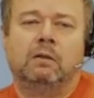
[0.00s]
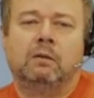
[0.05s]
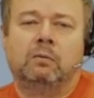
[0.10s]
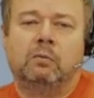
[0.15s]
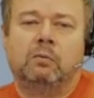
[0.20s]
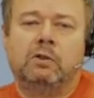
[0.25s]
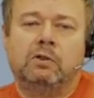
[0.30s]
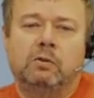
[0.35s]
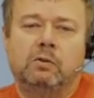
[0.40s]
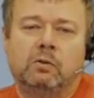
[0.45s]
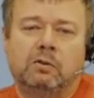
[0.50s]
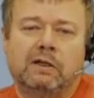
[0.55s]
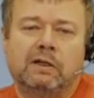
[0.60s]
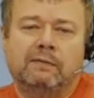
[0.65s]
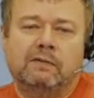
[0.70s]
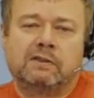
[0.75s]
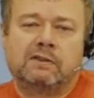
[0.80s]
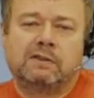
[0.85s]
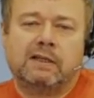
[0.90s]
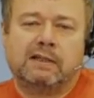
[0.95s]
we do not
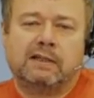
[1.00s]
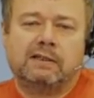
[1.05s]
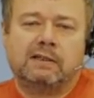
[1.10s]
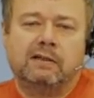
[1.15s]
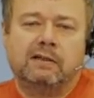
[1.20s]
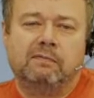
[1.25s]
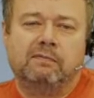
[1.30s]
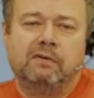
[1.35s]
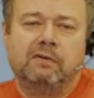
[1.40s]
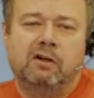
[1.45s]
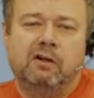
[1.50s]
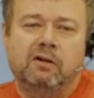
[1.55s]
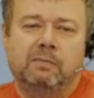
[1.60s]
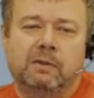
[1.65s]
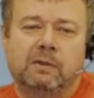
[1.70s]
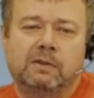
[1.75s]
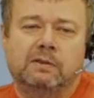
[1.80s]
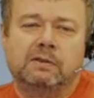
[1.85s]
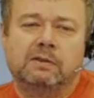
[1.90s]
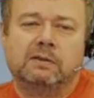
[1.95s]
have a static
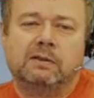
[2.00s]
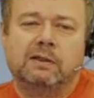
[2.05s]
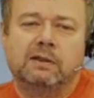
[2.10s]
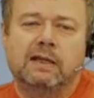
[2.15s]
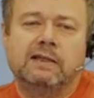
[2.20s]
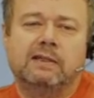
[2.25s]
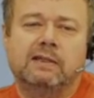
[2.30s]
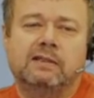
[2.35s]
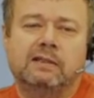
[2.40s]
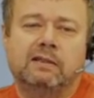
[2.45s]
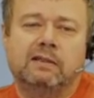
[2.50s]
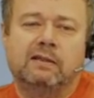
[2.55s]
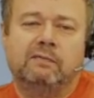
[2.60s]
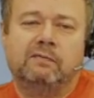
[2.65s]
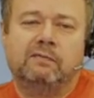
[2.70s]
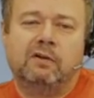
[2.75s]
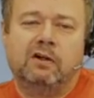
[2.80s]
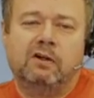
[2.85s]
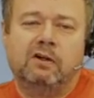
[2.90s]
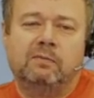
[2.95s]
environment, and editing the
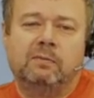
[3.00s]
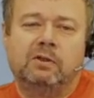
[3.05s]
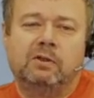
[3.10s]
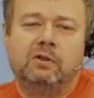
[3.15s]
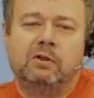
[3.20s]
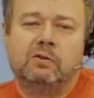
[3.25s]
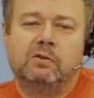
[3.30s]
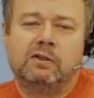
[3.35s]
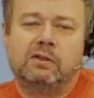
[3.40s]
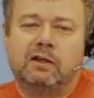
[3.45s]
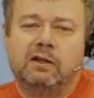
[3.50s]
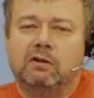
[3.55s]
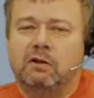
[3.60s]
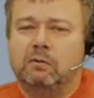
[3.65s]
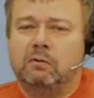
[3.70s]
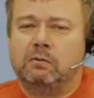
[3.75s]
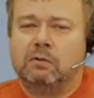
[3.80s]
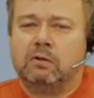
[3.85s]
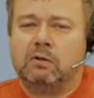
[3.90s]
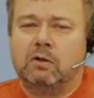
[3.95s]
environment using our
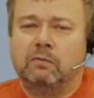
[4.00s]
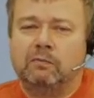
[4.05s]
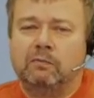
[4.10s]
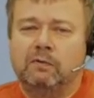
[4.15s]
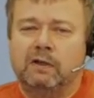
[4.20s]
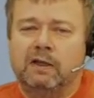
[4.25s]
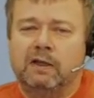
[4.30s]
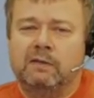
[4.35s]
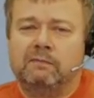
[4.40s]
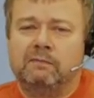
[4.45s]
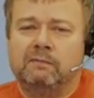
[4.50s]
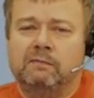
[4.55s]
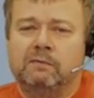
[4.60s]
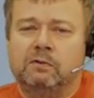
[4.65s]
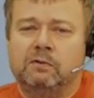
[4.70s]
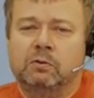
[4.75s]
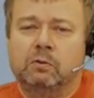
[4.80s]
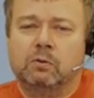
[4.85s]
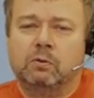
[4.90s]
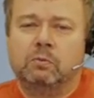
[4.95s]
old config-env
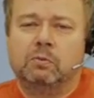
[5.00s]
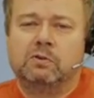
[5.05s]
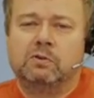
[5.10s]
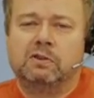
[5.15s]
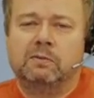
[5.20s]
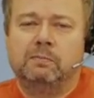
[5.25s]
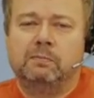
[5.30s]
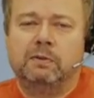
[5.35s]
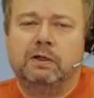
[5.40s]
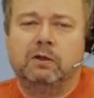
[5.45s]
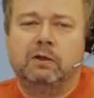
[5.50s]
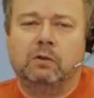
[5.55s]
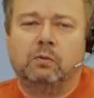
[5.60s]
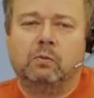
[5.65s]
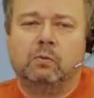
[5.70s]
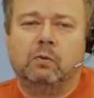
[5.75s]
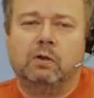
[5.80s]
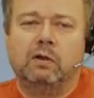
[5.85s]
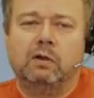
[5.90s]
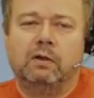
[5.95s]
tool would simply
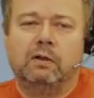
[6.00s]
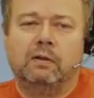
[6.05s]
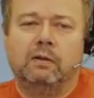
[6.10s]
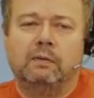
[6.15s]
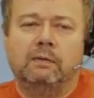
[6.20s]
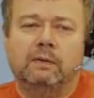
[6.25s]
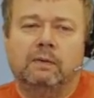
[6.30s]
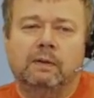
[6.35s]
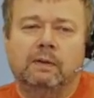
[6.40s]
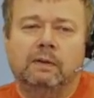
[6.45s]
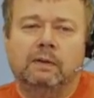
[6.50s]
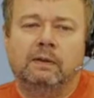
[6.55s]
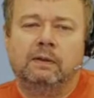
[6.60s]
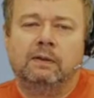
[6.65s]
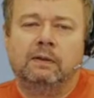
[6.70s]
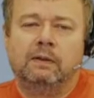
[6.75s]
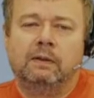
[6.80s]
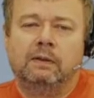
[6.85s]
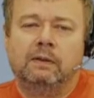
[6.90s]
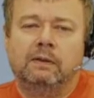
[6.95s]
not work.
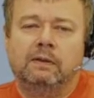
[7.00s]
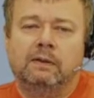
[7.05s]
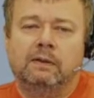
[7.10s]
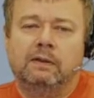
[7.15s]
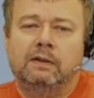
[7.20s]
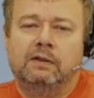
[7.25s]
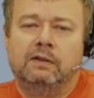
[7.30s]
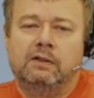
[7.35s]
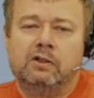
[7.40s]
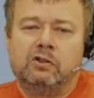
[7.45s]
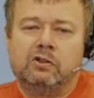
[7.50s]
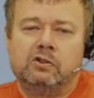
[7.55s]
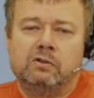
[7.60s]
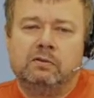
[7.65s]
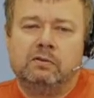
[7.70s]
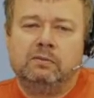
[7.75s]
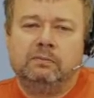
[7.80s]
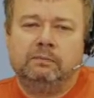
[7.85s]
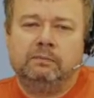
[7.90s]
In addition,